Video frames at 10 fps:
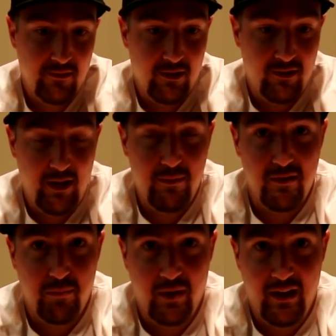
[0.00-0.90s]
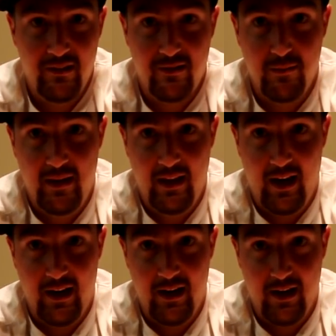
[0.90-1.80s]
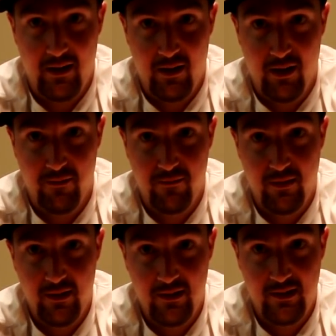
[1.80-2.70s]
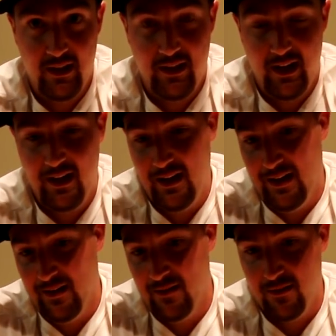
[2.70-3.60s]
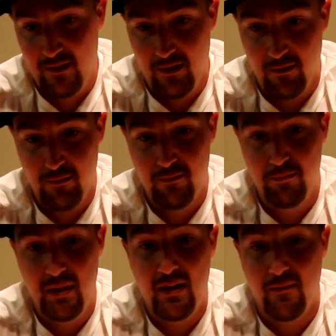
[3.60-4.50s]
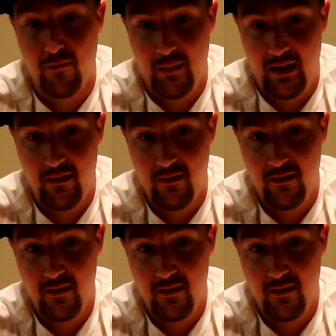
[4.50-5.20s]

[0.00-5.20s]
as deep as it plays, to me, I can kind of offset that and, you know, be good for me.